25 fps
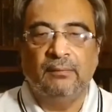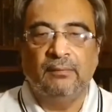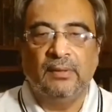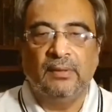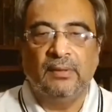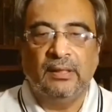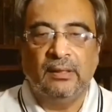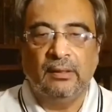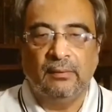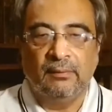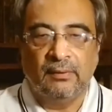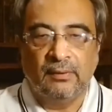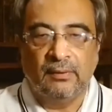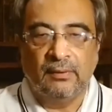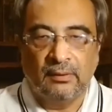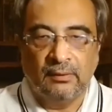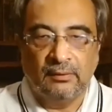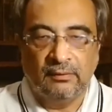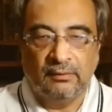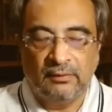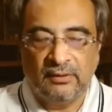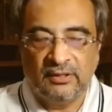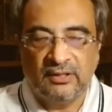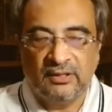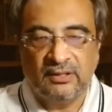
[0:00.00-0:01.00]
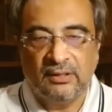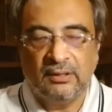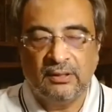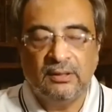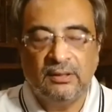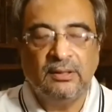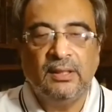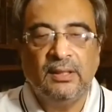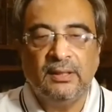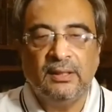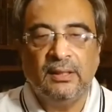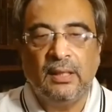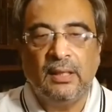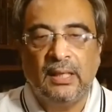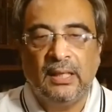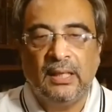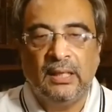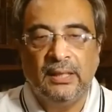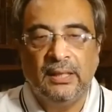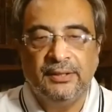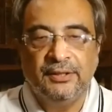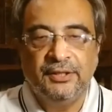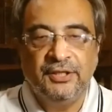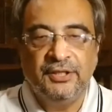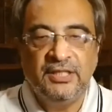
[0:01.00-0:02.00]
the certain other
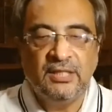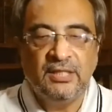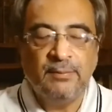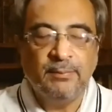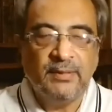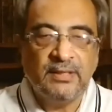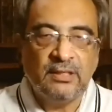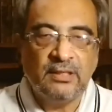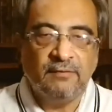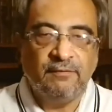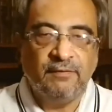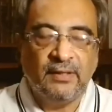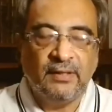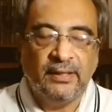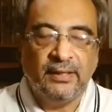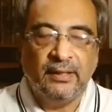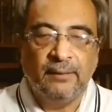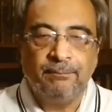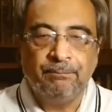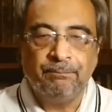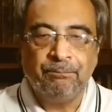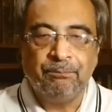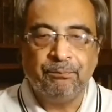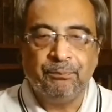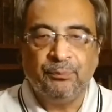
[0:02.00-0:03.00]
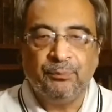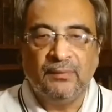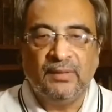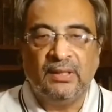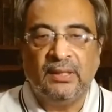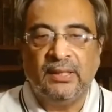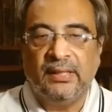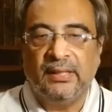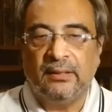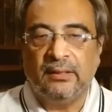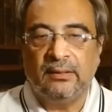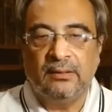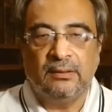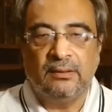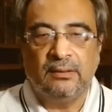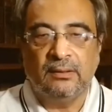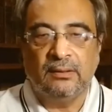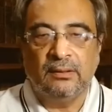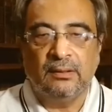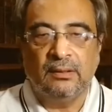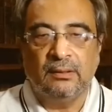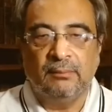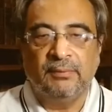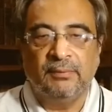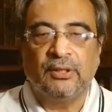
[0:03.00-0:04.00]
ahadith specify that
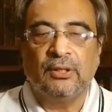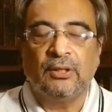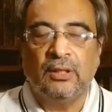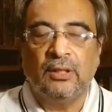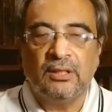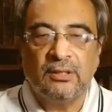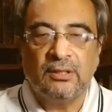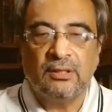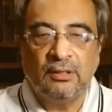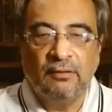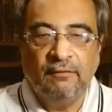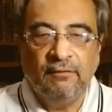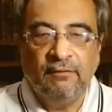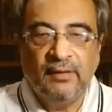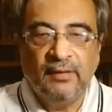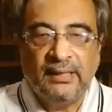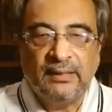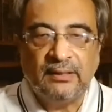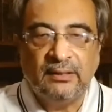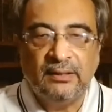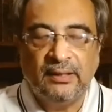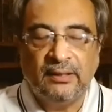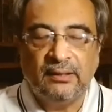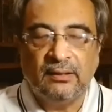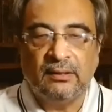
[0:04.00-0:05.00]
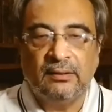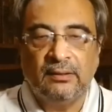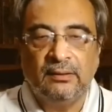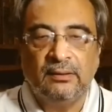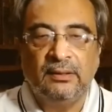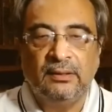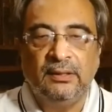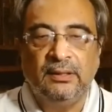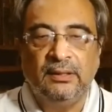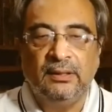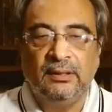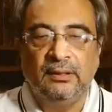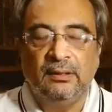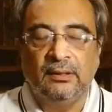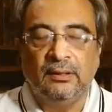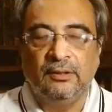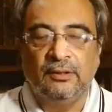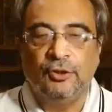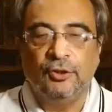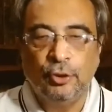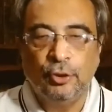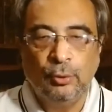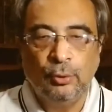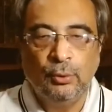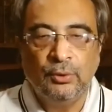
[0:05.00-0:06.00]
uh, because of the fact that the
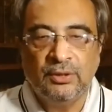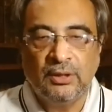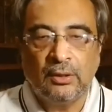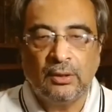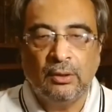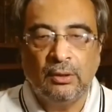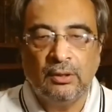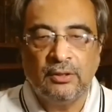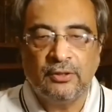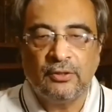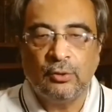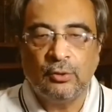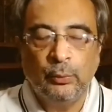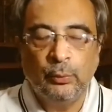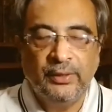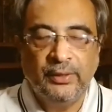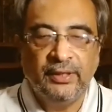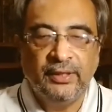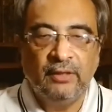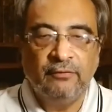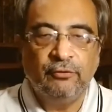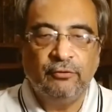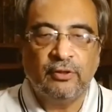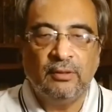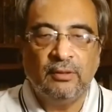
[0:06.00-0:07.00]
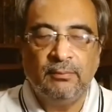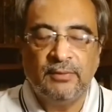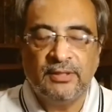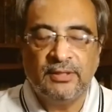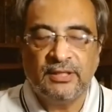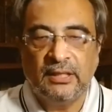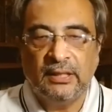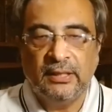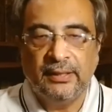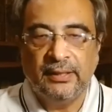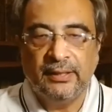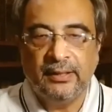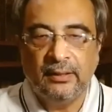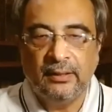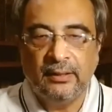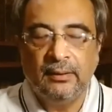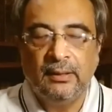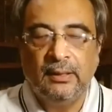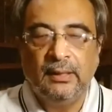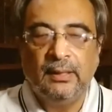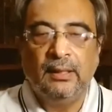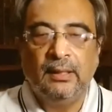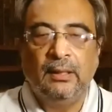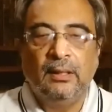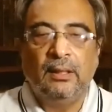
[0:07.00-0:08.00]
Jews are also waiting for a Messiah,
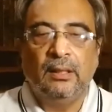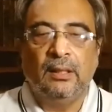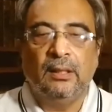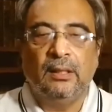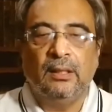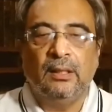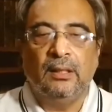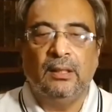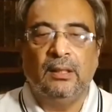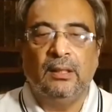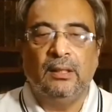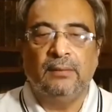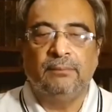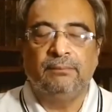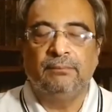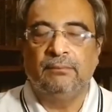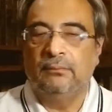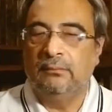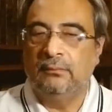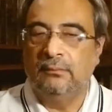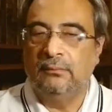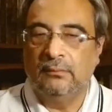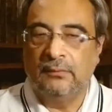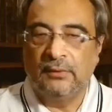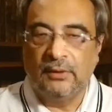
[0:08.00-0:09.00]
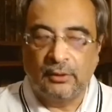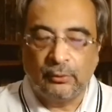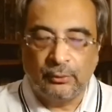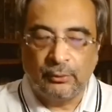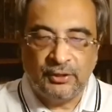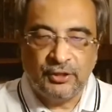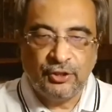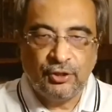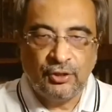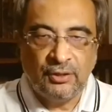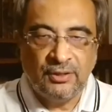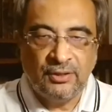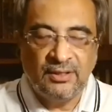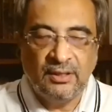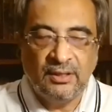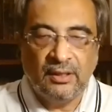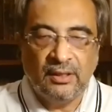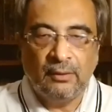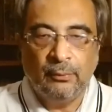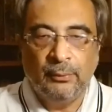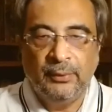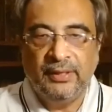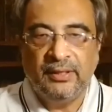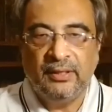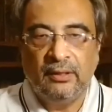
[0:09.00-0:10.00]
uh, the Christians they
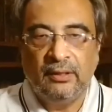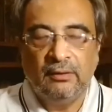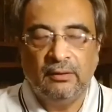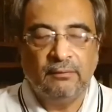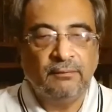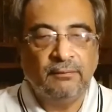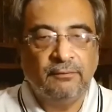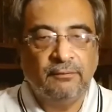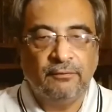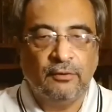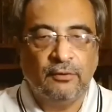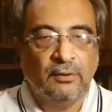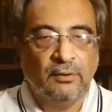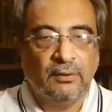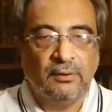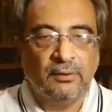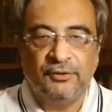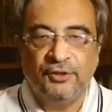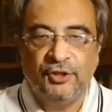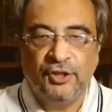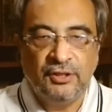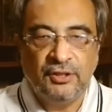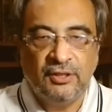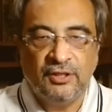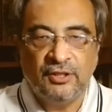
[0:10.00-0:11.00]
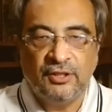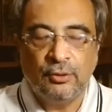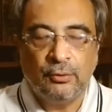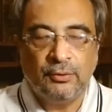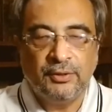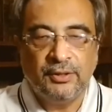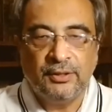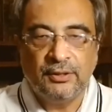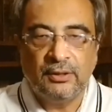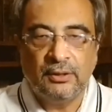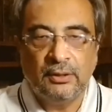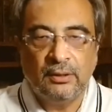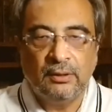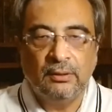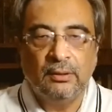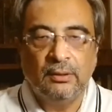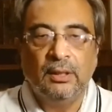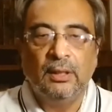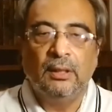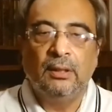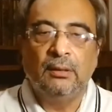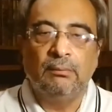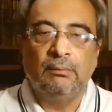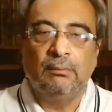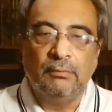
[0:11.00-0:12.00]
are waiting for Jesus to return,
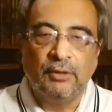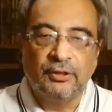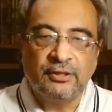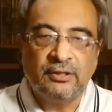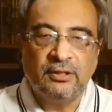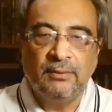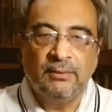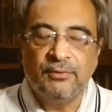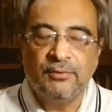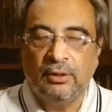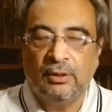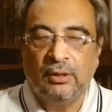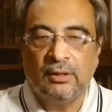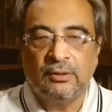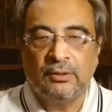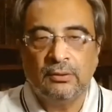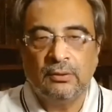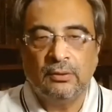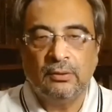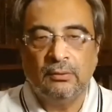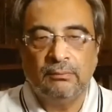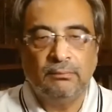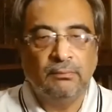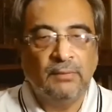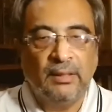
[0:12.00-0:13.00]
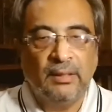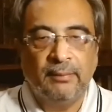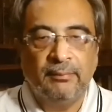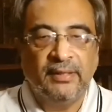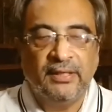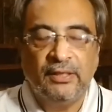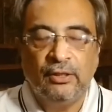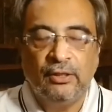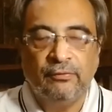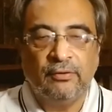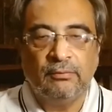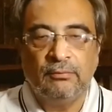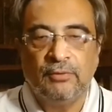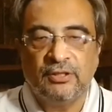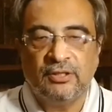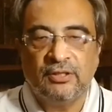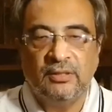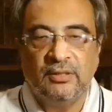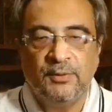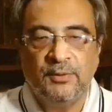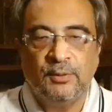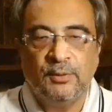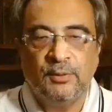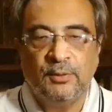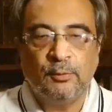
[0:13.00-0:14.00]
Muslims also, many of the
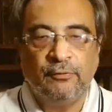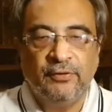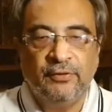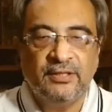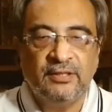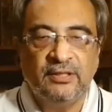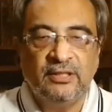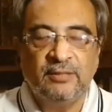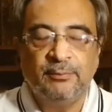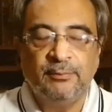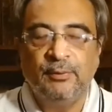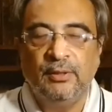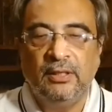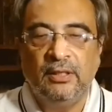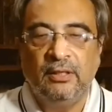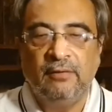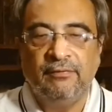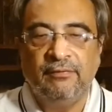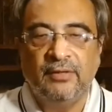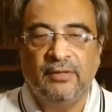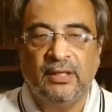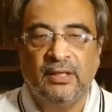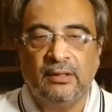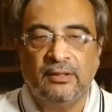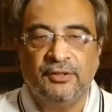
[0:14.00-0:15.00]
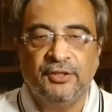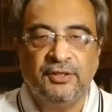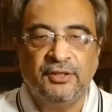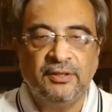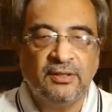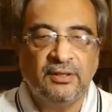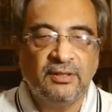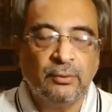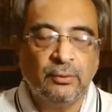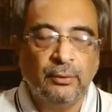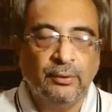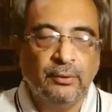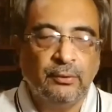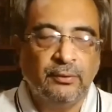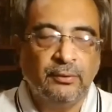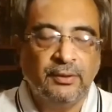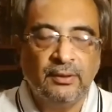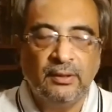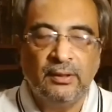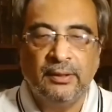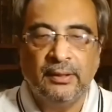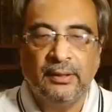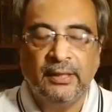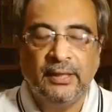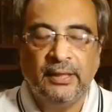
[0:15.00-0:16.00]
Muslims profess this belief that Jesus is going to
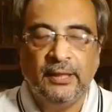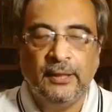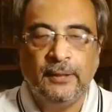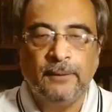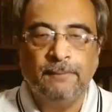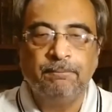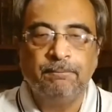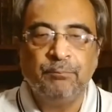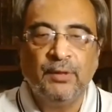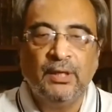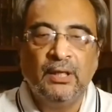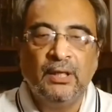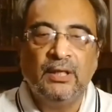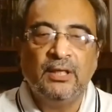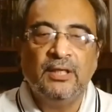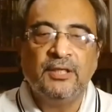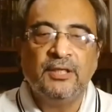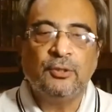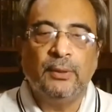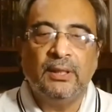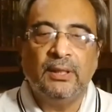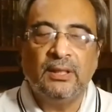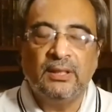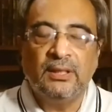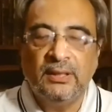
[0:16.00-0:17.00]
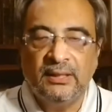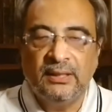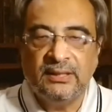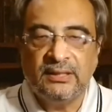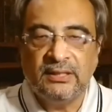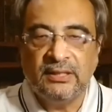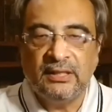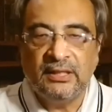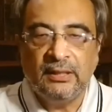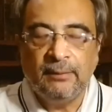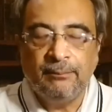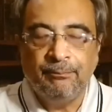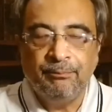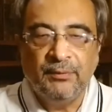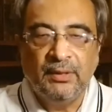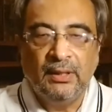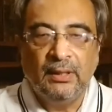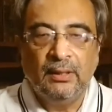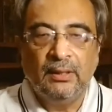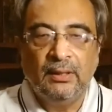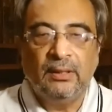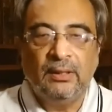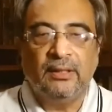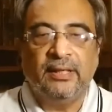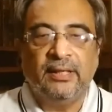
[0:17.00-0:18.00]
return again. So it does seem
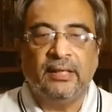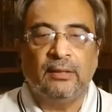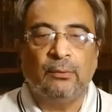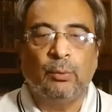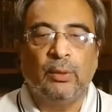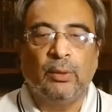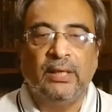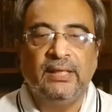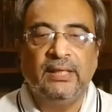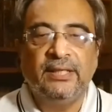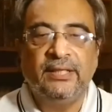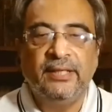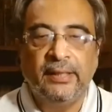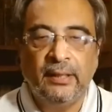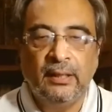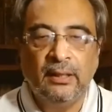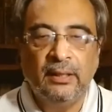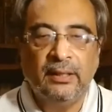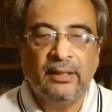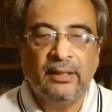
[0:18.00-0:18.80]
that while taking